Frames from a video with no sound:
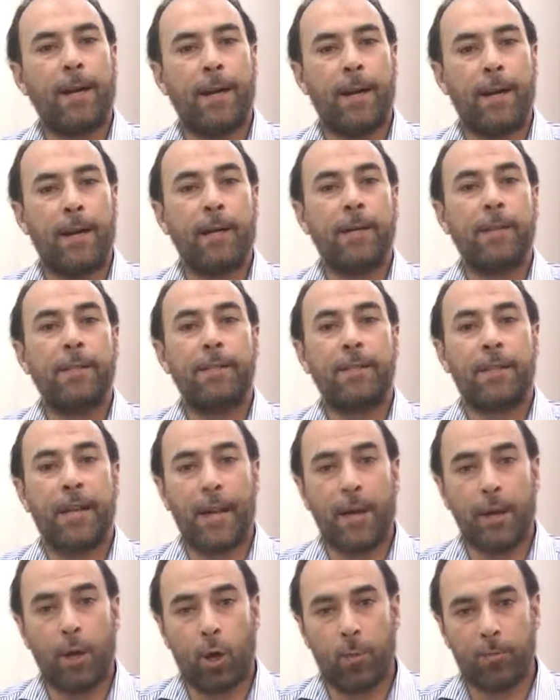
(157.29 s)
her
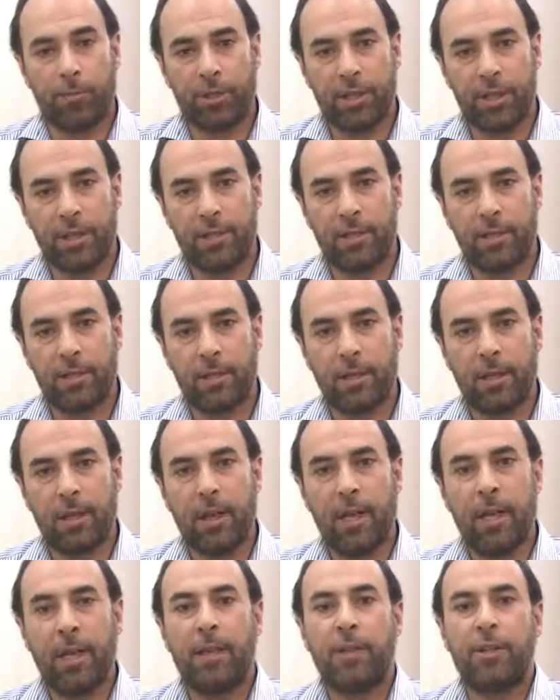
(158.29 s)
synopsis,
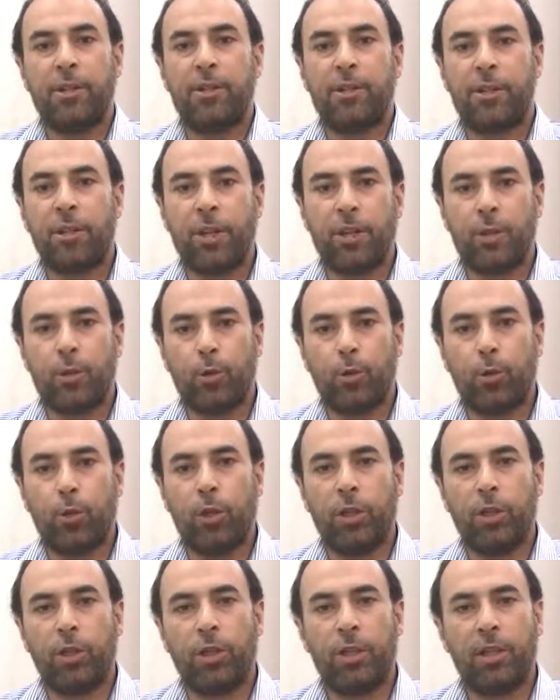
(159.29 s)
research
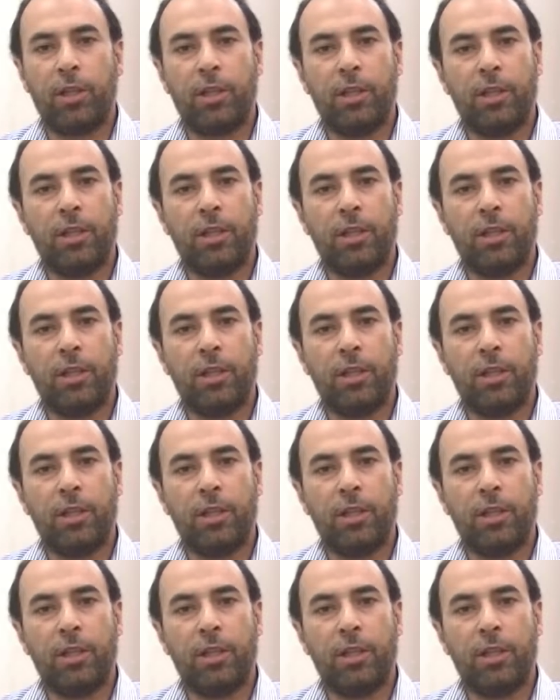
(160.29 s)
work,